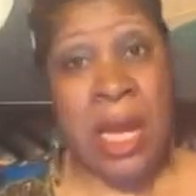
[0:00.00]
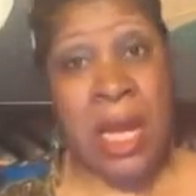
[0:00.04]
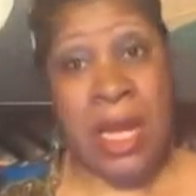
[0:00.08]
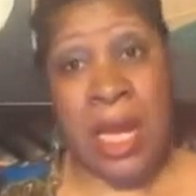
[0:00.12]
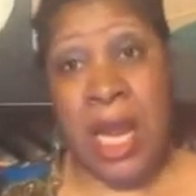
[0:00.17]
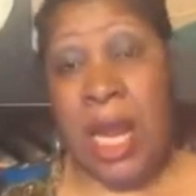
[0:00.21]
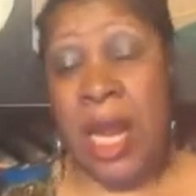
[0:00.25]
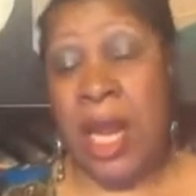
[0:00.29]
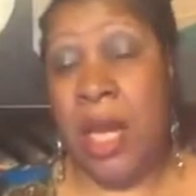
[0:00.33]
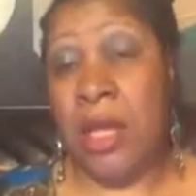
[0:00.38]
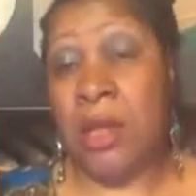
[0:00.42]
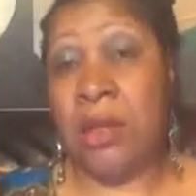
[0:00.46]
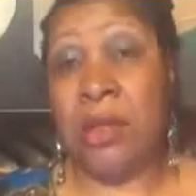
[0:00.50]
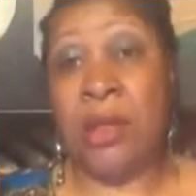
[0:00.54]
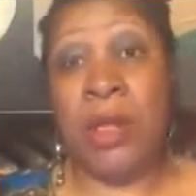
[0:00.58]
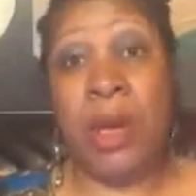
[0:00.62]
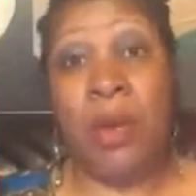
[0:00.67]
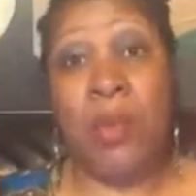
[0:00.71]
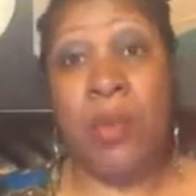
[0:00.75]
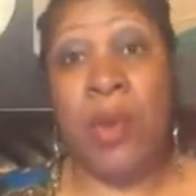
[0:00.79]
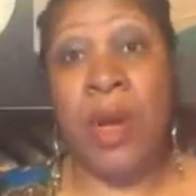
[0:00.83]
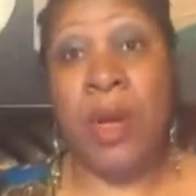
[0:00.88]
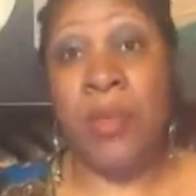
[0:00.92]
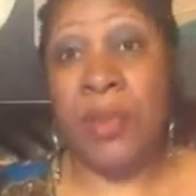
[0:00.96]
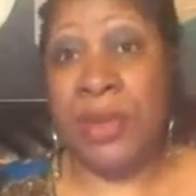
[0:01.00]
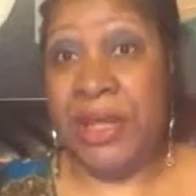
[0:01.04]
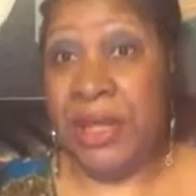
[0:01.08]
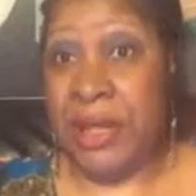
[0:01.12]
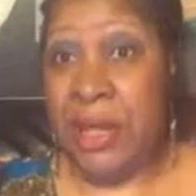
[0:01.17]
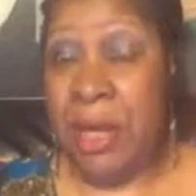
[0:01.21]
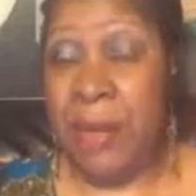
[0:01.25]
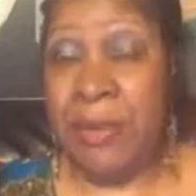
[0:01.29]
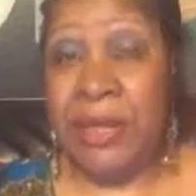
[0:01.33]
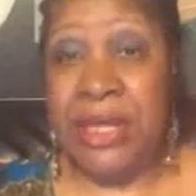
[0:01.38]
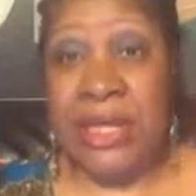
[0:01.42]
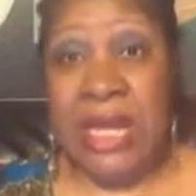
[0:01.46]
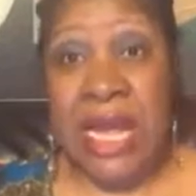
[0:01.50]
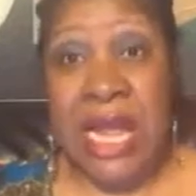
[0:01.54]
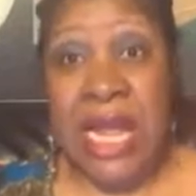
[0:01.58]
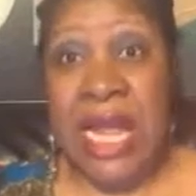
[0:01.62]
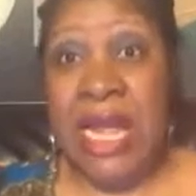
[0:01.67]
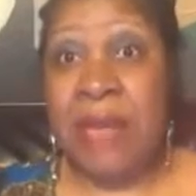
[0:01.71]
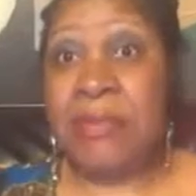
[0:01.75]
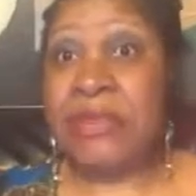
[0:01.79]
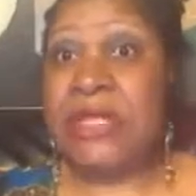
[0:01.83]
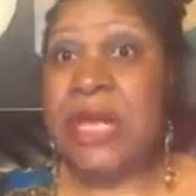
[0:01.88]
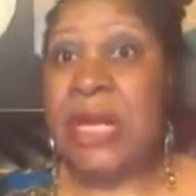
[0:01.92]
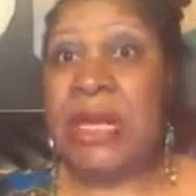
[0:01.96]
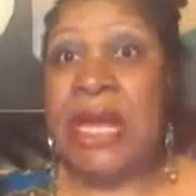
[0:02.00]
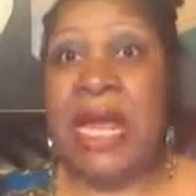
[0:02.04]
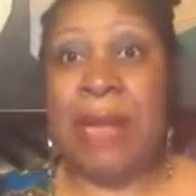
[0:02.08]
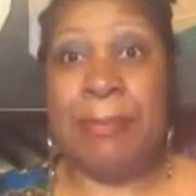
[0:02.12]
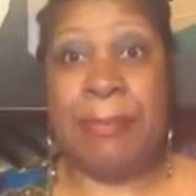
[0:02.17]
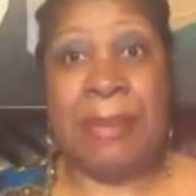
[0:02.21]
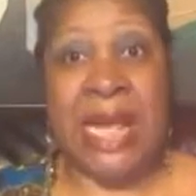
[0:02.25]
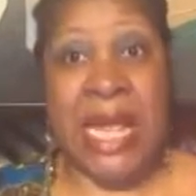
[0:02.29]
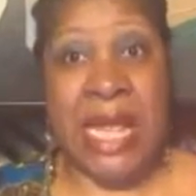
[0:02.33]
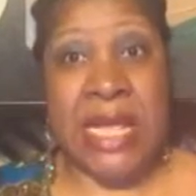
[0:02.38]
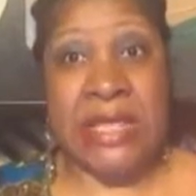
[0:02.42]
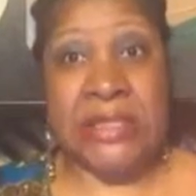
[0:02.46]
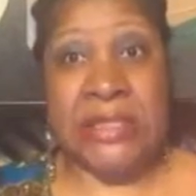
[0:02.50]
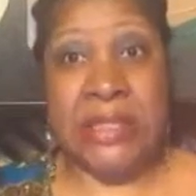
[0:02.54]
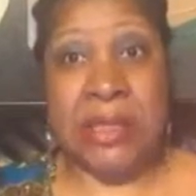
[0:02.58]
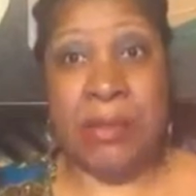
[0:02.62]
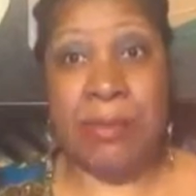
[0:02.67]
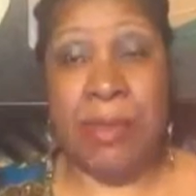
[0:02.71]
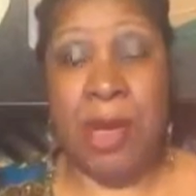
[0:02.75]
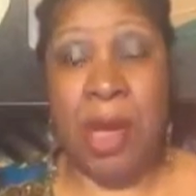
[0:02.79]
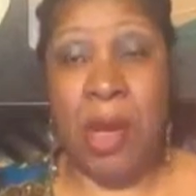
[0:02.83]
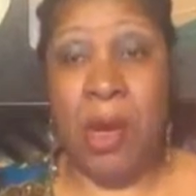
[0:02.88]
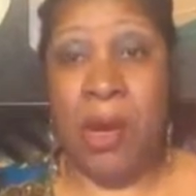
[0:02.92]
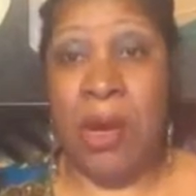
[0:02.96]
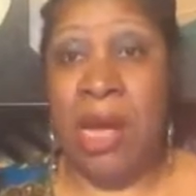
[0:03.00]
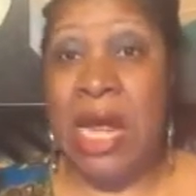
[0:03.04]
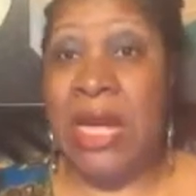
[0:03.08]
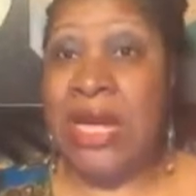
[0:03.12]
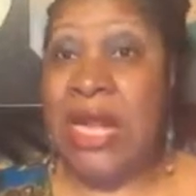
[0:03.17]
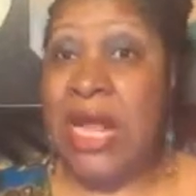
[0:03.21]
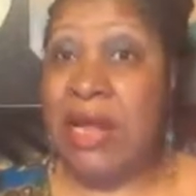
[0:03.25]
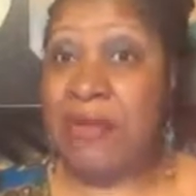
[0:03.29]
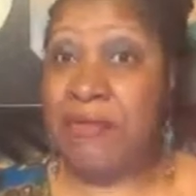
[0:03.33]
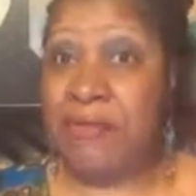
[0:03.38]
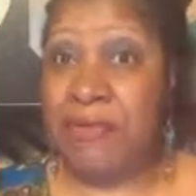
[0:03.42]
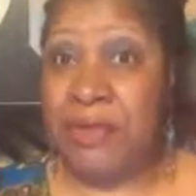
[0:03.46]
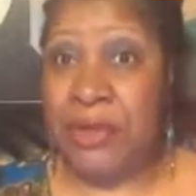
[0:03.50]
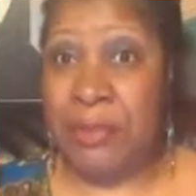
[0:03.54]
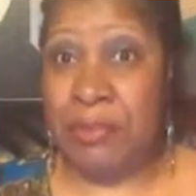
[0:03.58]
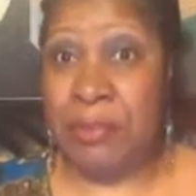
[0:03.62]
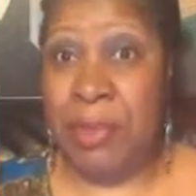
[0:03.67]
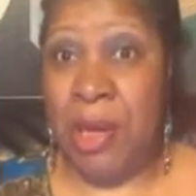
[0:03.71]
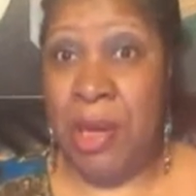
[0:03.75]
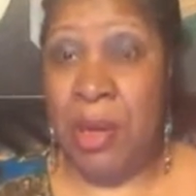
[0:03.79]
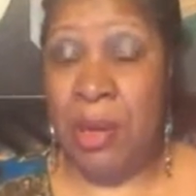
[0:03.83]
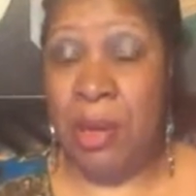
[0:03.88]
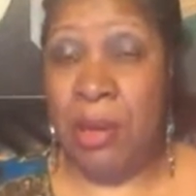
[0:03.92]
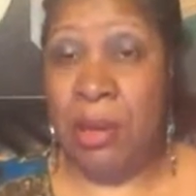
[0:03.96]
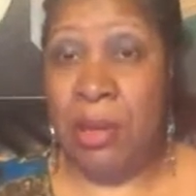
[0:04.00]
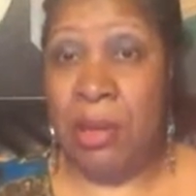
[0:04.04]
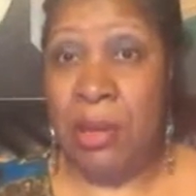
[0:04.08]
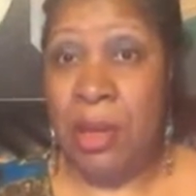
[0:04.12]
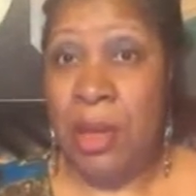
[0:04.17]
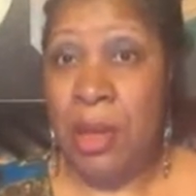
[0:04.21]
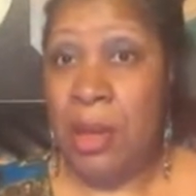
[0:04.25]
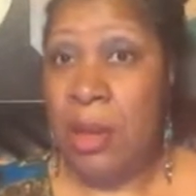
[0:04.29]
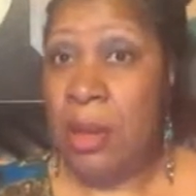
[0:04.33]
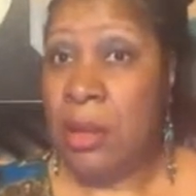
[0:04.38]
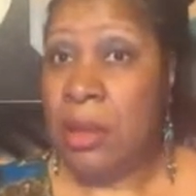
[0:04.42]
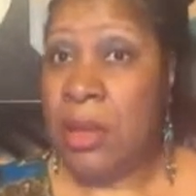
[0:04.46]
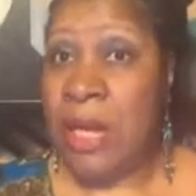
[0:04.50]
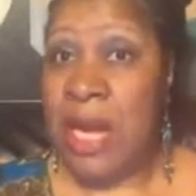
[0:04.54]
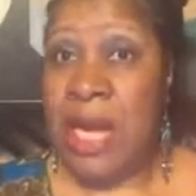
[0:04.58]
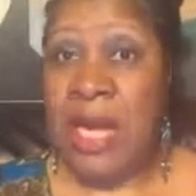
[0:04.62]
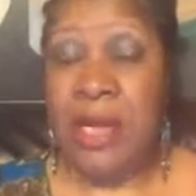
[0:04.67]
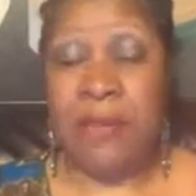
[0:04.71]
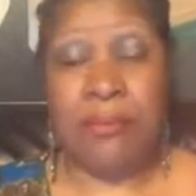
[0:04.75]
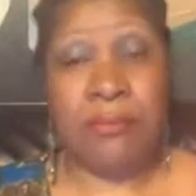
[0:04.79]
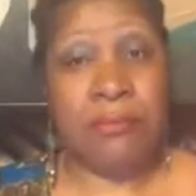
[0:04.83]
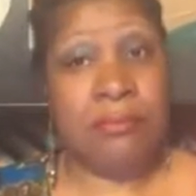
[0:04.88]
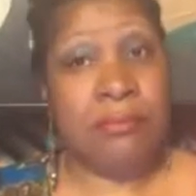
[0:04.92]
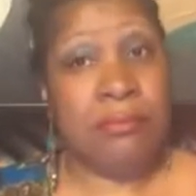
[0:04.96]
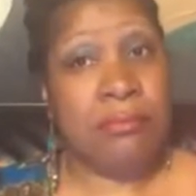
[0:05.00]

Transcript: Hey, you know what? When it comes to games, I like basketball. I like football. Okay?